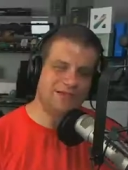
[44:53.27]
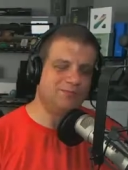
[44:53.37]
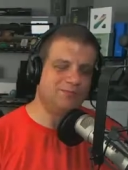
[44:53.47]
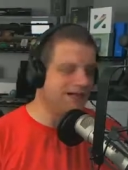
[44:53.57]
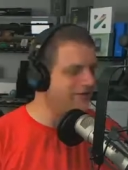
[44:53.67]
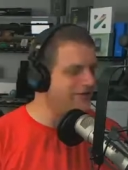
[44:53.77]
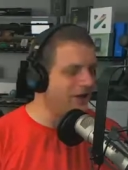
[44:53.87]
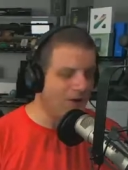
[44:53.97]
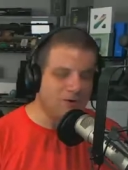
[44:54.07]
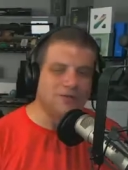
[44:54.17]
It
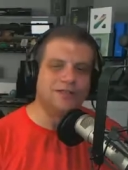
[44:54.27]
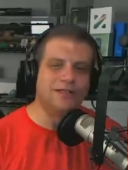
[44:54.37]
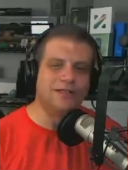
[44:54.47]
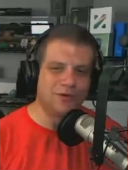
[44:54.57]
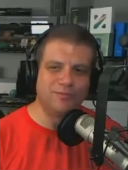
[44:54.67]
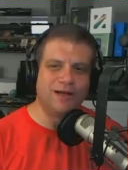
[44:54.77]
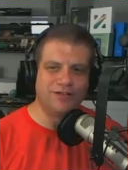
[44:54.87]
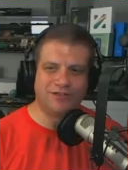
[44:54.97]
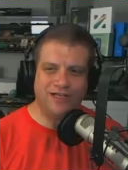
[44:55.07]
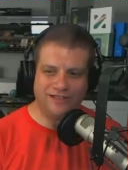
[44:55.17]
totally broke my
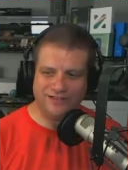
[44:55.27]
internet.